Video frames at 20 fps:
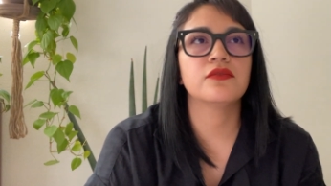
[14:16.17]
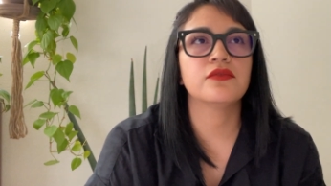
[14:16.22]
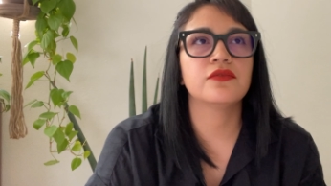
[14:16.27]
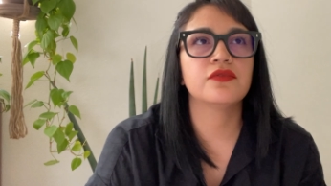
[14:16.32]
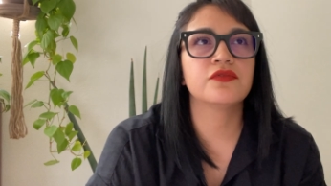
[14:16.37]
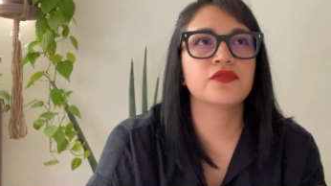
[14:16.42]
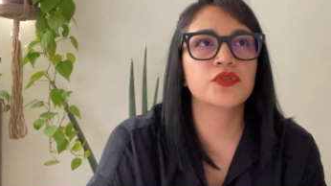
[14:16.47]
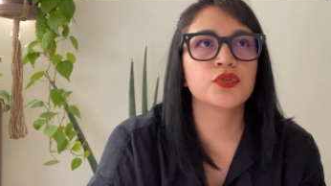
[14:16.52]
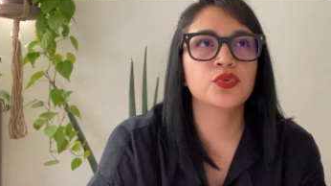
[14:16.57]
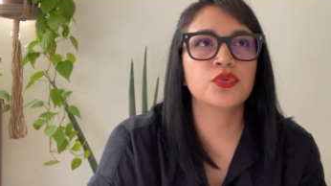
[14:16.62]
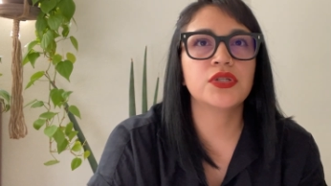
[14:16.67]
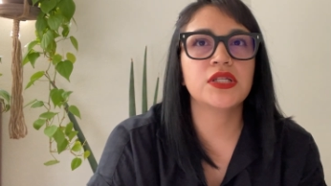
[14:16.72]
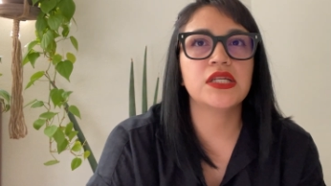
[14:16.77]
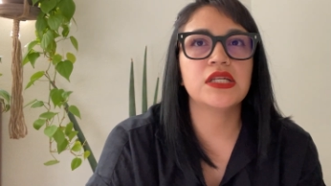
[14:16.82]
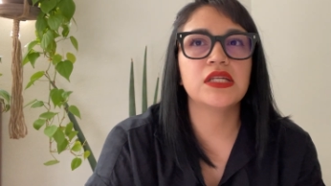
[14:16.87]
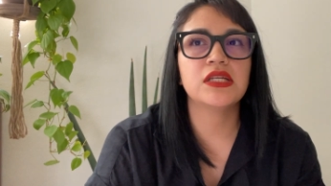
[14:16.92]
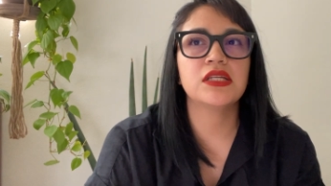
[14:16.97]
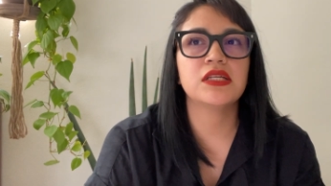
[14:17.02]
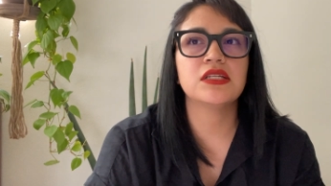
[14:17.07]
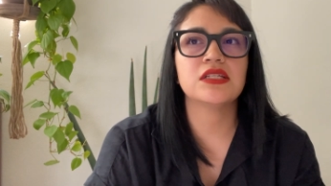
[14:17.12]

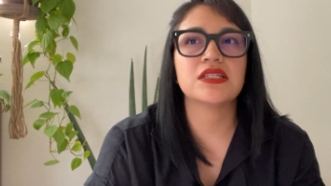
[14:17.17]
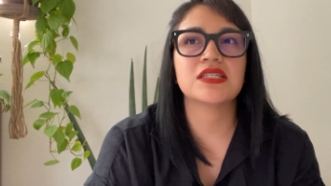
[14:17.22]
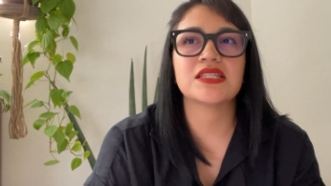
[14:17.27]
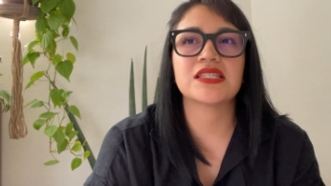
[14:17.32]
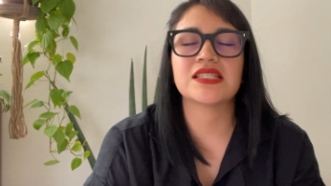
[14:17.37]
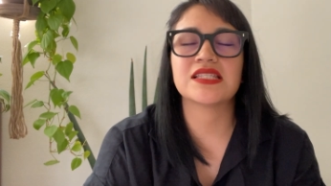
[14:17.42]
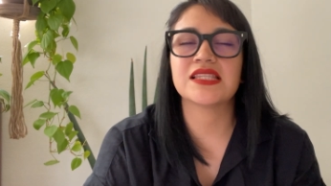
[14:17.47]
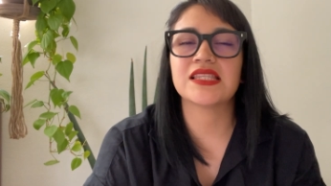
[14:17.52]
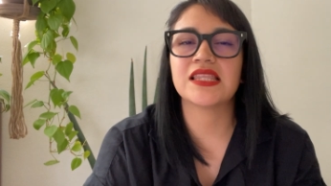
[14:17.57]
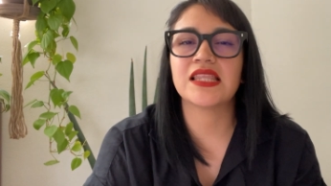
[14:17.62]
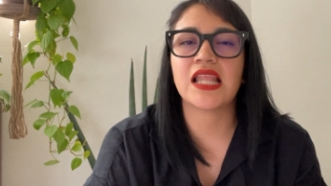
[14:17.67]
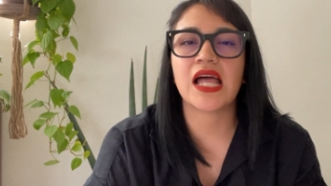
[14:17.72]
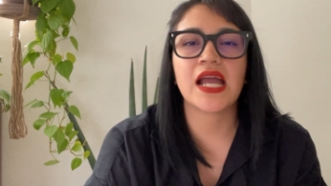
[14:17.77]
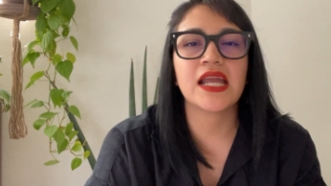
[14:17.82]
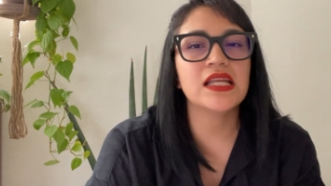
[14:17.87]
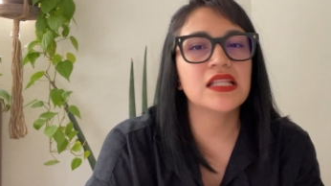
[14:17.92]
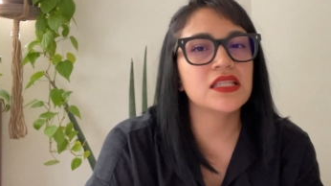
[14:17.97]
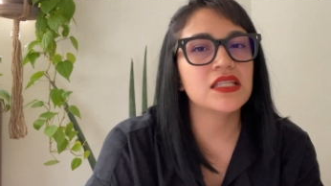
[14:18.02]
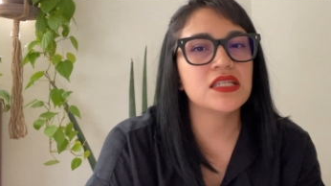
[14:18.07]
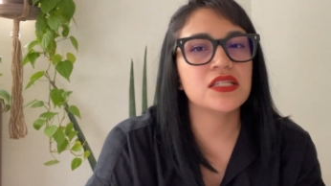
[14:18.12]
fruity,
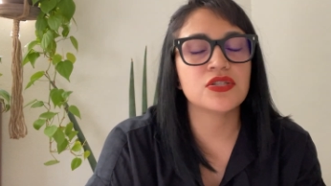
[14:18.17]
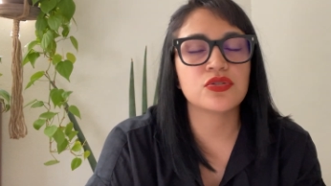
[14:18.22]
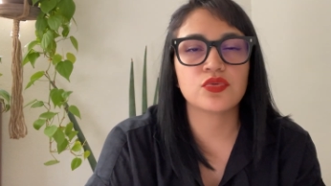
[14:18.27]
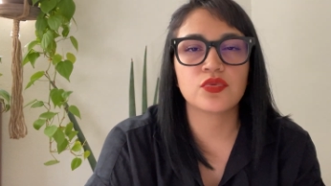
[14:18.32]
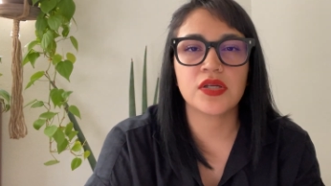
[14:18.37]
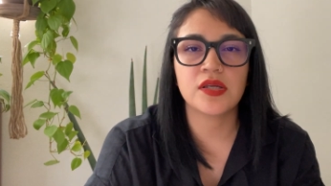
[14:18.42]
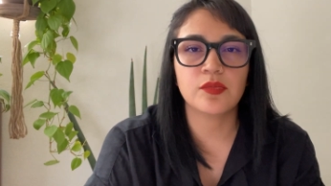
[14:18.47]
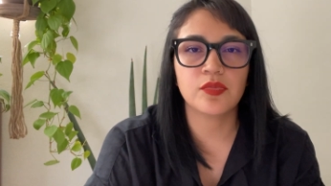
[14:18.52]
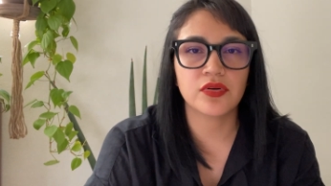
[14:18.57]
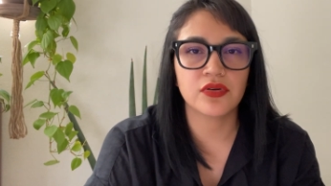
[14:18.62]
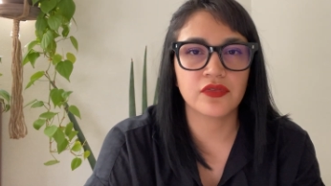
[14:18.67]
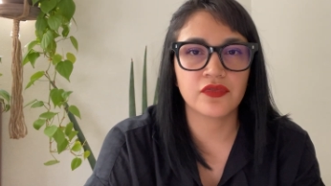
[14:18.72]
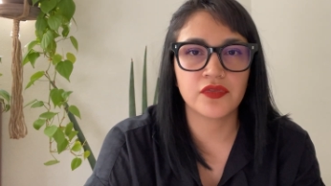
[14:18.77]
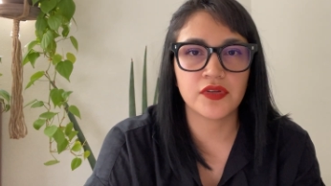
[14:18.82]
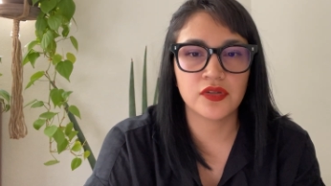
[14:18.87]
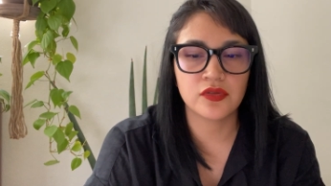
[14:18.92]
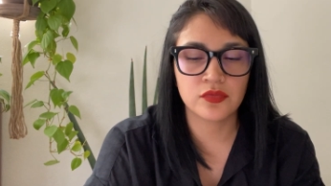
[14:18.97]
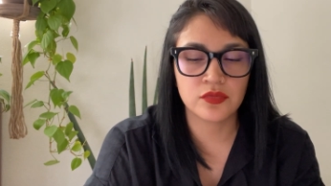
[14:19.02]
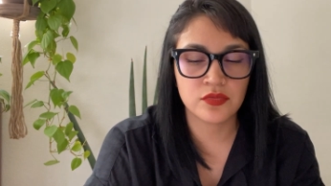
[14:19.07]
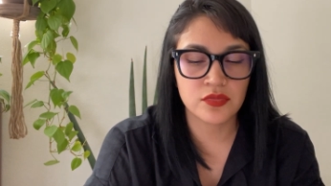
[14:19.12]
slightly sweet
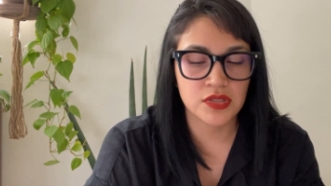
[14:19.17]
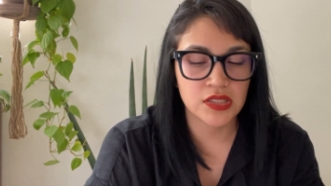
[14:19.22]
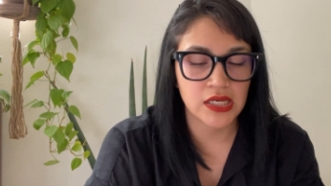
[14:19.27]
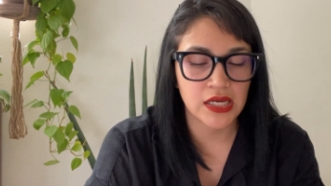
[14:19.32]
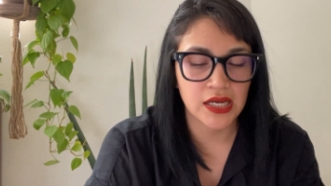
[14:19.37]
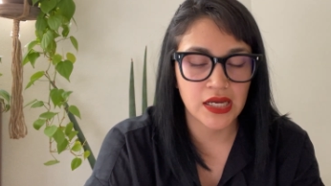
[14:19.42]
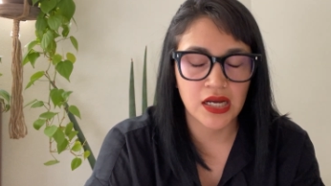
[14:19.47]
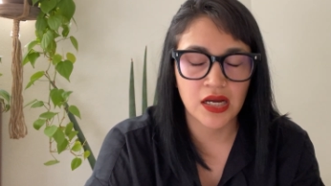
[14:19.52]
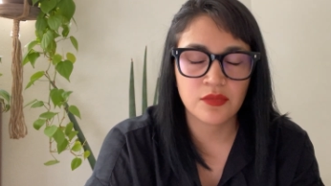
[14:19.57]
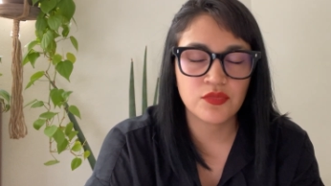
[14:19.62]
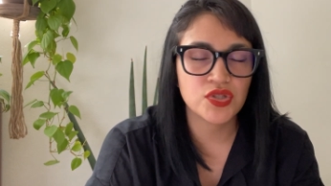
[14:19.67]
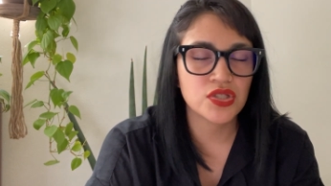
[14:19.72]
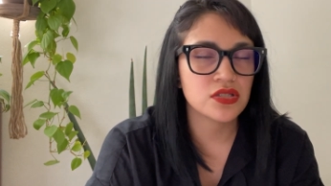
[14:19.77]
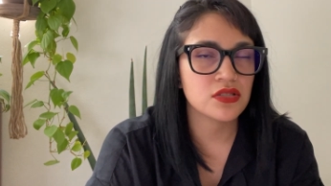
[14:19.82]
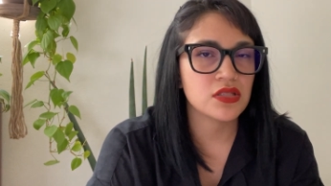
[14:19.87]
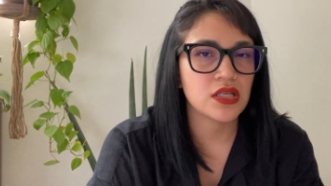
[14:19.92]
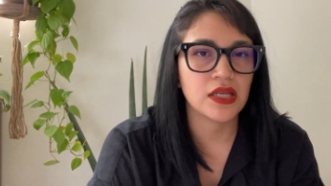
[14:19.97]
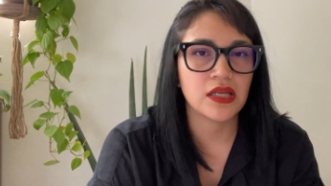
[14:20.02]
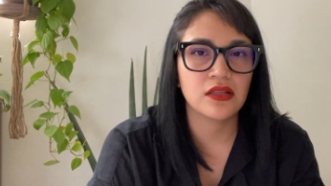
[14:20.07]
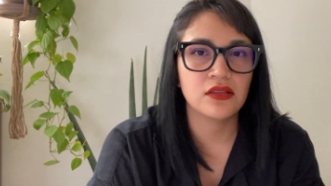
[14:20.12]
perfumes that I'm
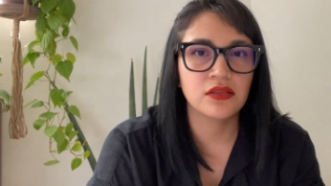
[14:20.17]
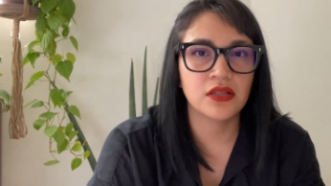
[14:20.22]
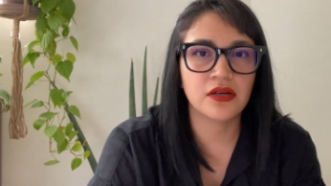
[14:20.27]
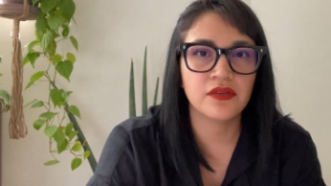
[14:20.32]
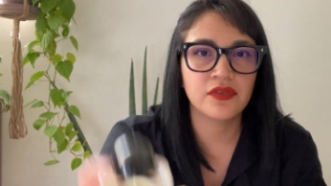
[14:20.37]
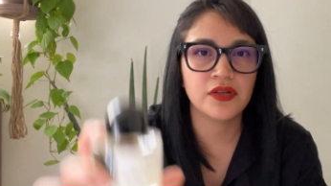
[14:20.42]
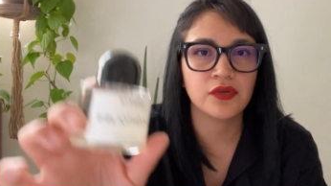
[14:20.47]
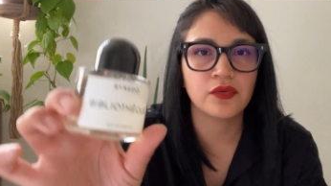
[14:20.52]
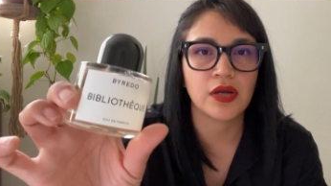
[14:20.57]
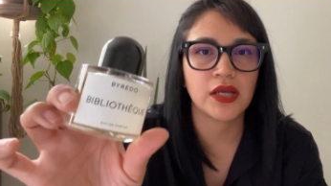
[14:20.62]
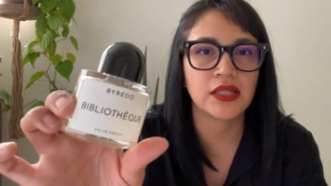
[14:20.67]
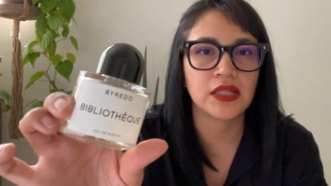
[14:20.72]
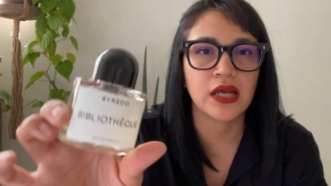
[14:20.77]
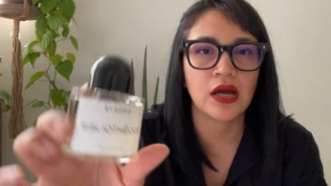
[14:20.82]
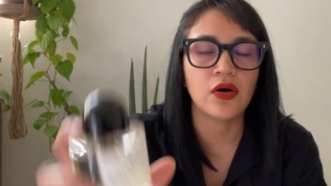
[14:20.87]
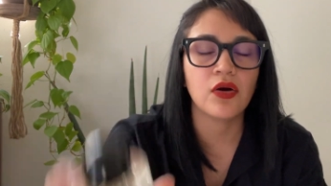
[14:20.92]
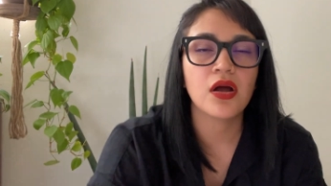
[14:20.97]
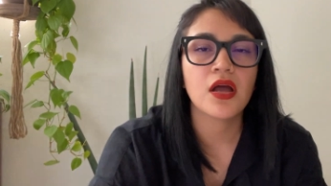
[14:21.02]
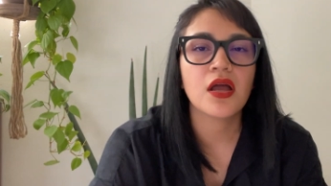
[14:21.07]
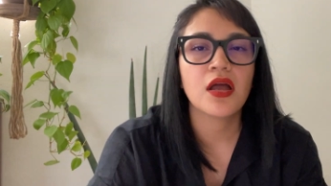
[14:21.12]
just like loving right now.